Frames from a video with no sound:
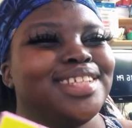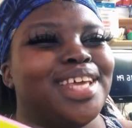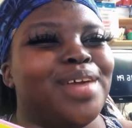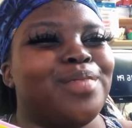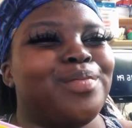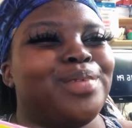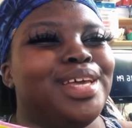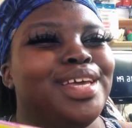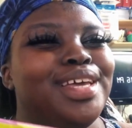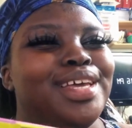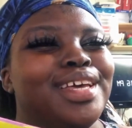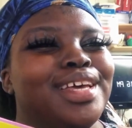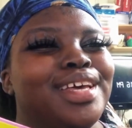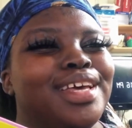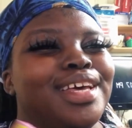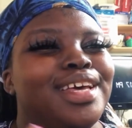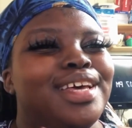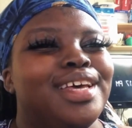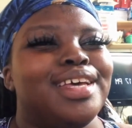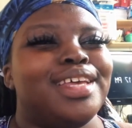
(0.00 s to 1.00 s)
can we
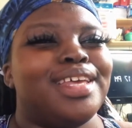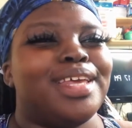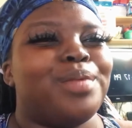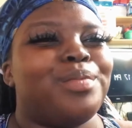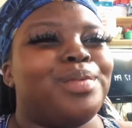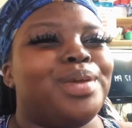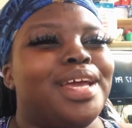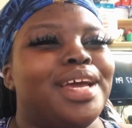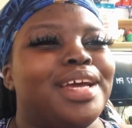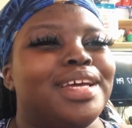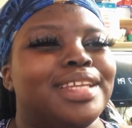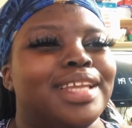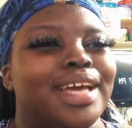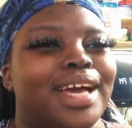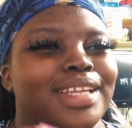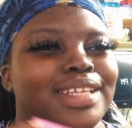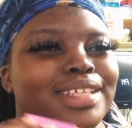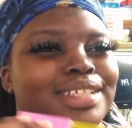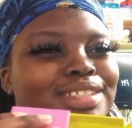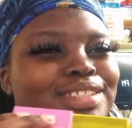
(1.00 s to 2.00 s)

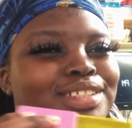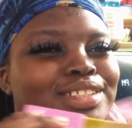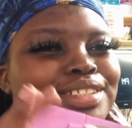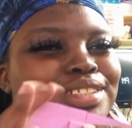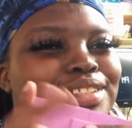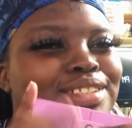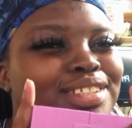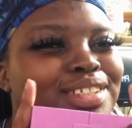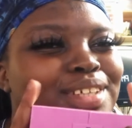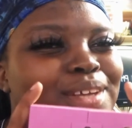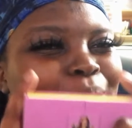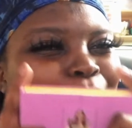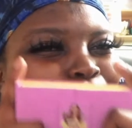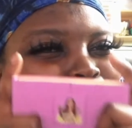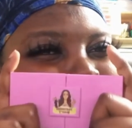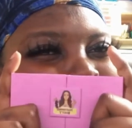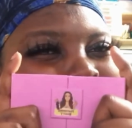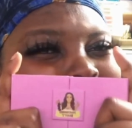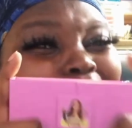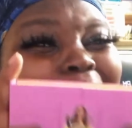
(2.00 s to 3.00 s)
acknowledge
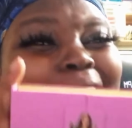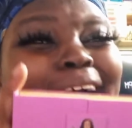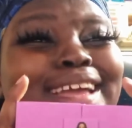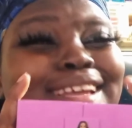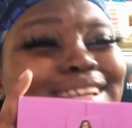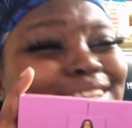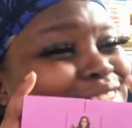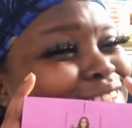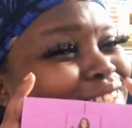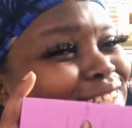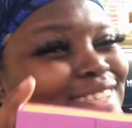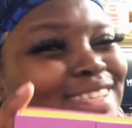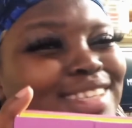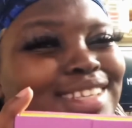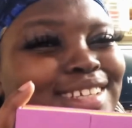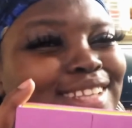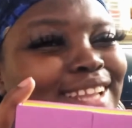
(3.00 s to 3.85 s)
packaging?